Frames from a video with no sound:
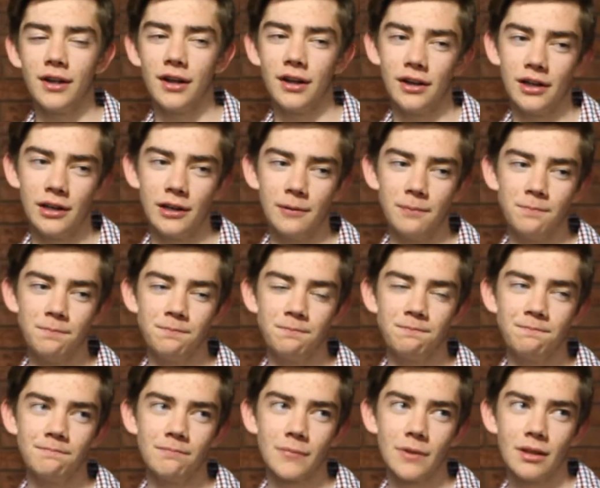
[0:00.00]
And
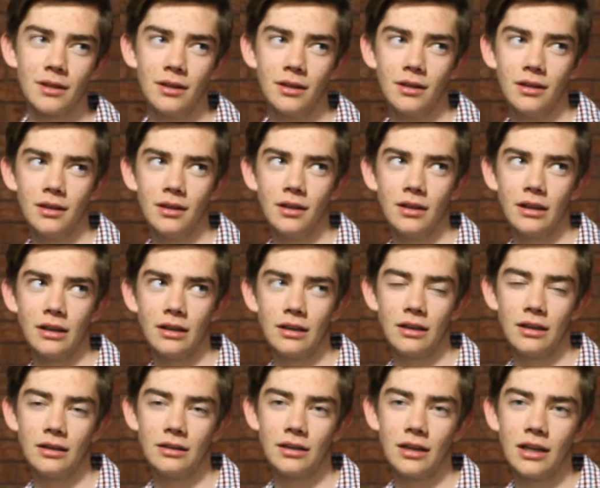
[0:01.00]

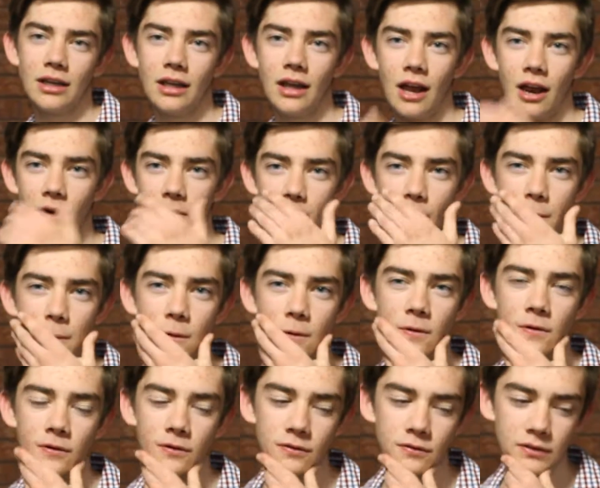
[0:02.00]
I
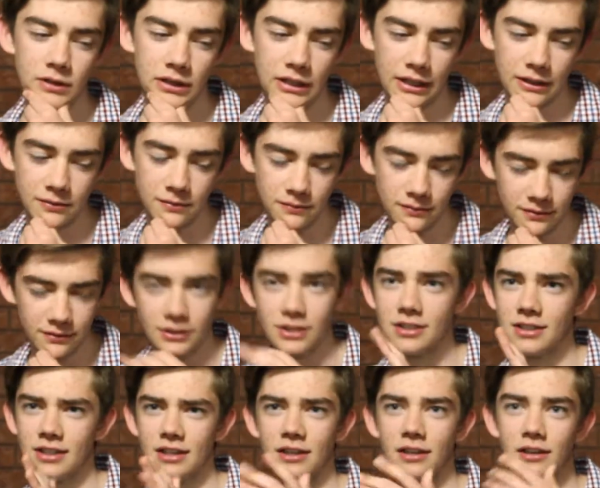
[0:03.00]
remember, like,
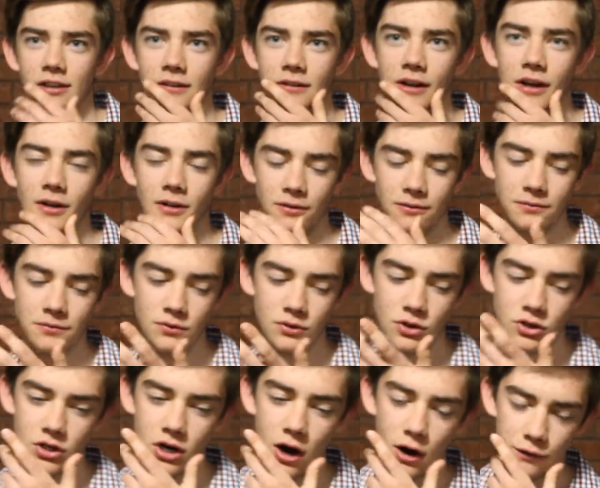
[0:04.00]
this again, I'll
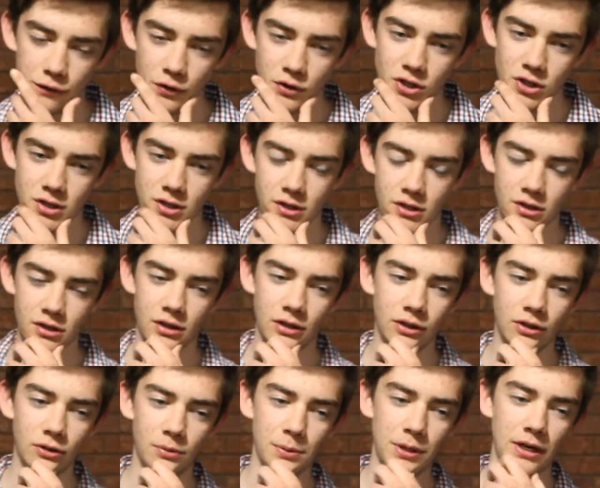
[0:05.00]
just talk for just a
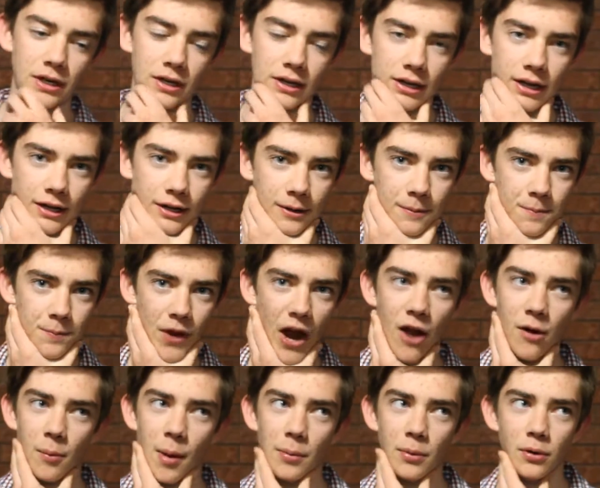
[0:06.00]
little minute.
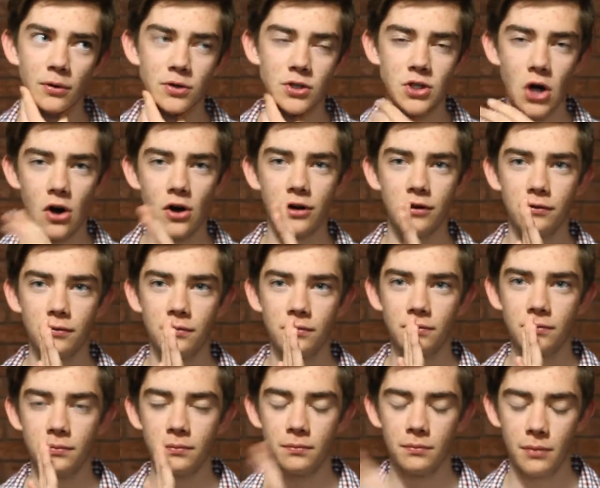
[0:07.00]
I remember
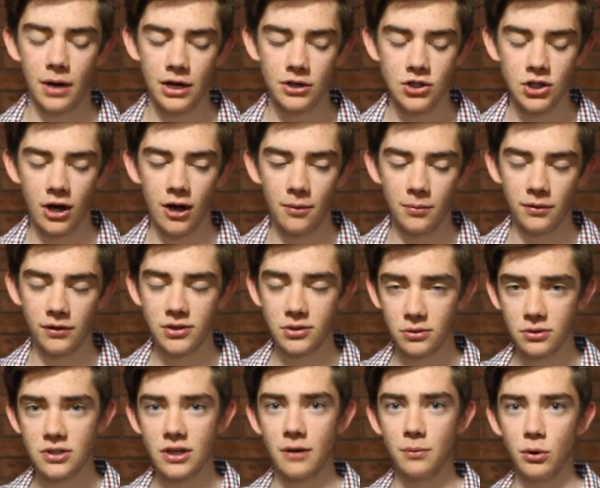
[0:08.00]
starting my job as
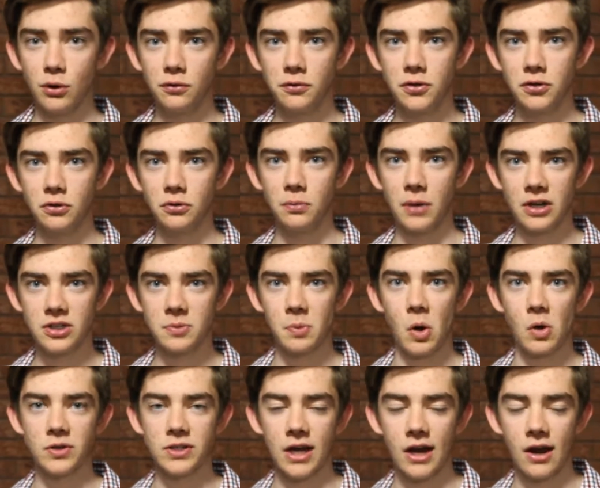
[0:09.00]
soon as I moved to my
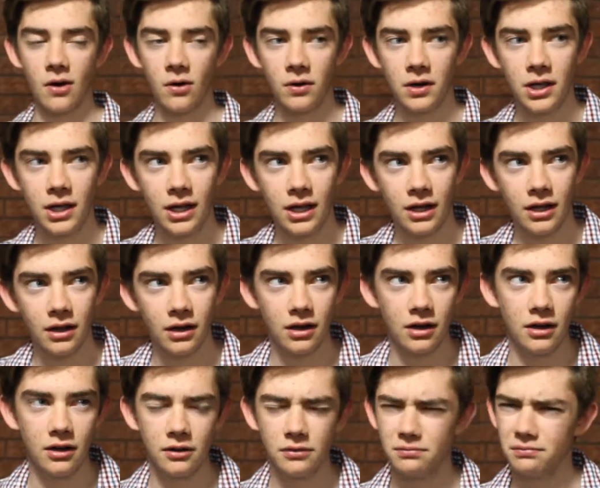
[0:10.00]
small town,
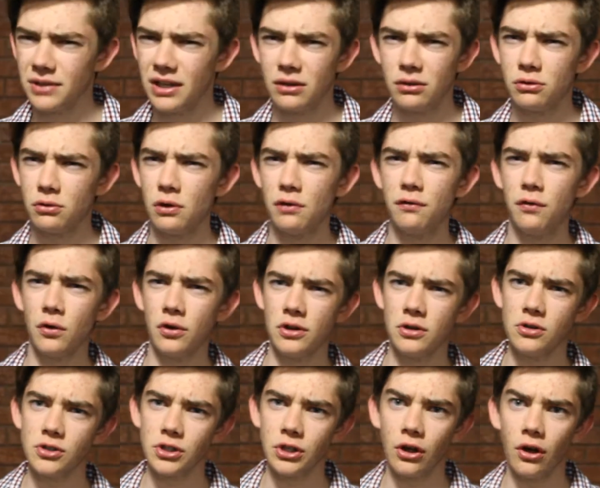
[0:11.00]
like 3 or 4
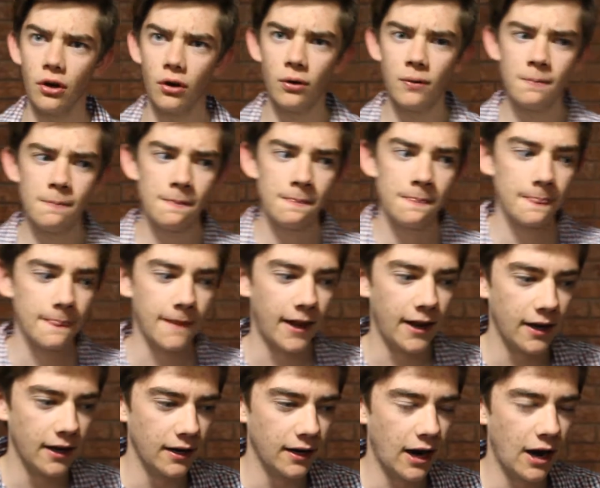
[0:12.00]
years ago.
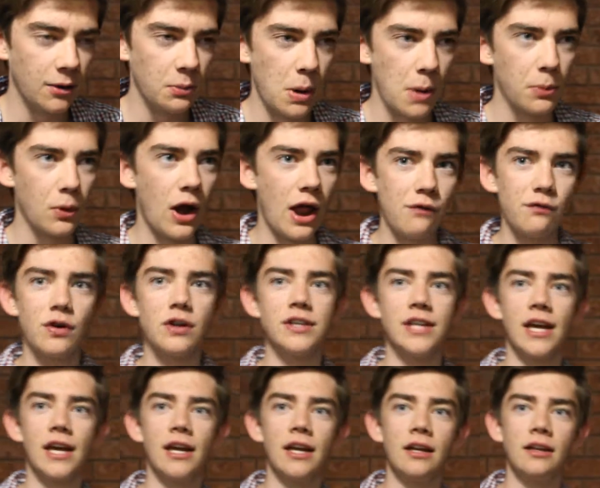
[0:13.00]
And I remember every
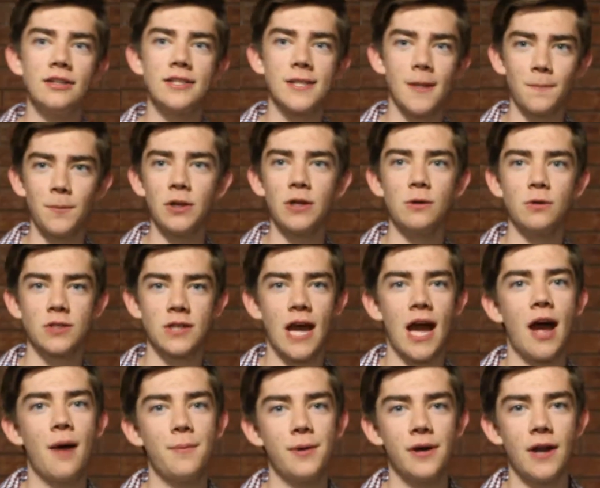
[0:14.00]
day something used to
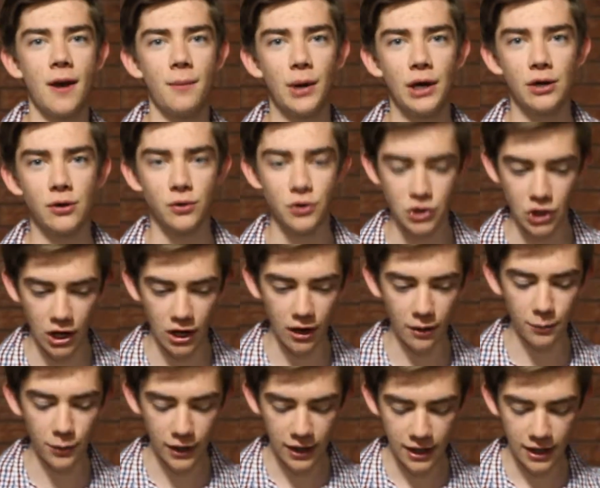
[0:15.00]
happen at my old
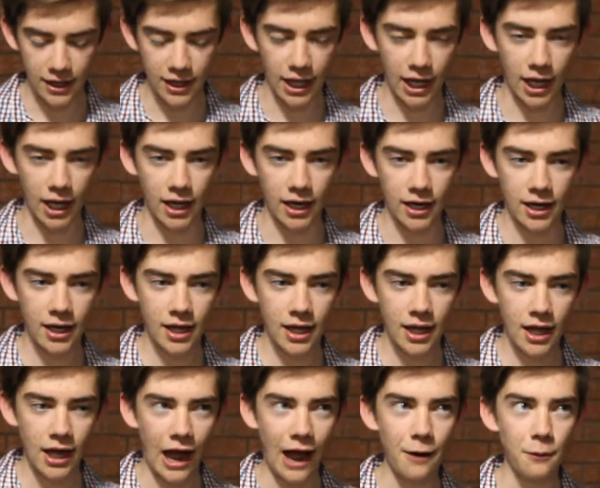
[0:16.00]
job. And
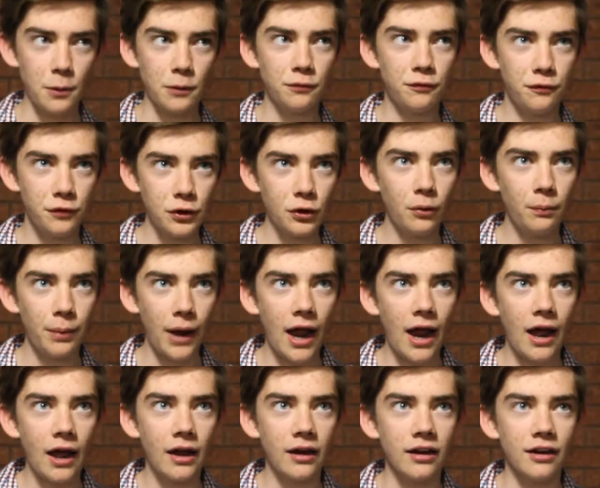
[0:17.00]
I would feel
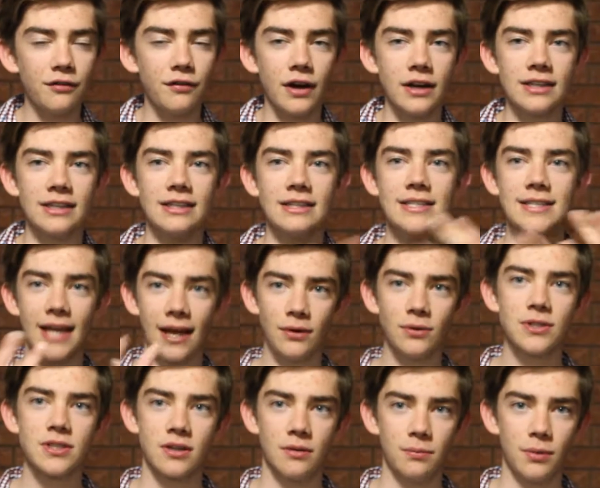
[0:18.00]
bad if I didn't
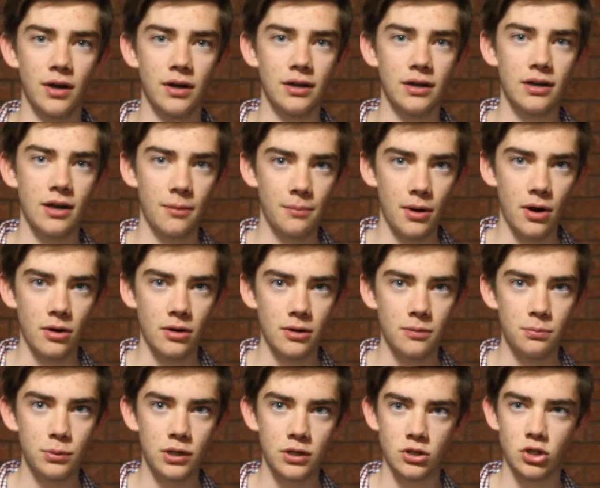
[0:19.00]
tell somebody about
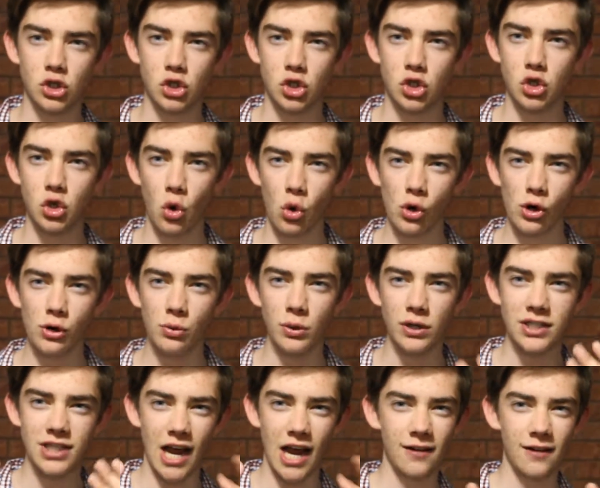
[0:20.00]
it because the story
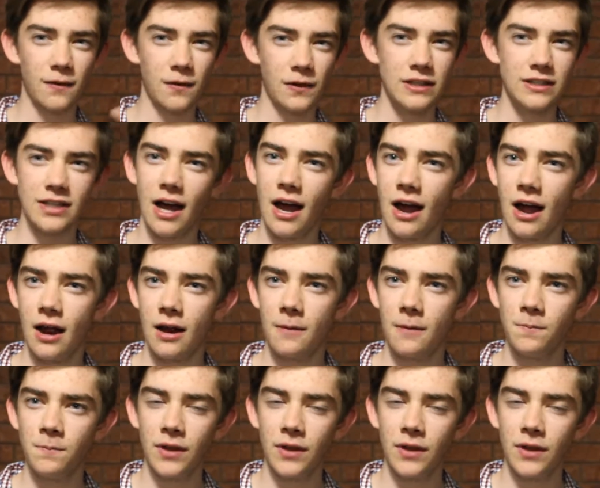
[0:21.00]
would technically die.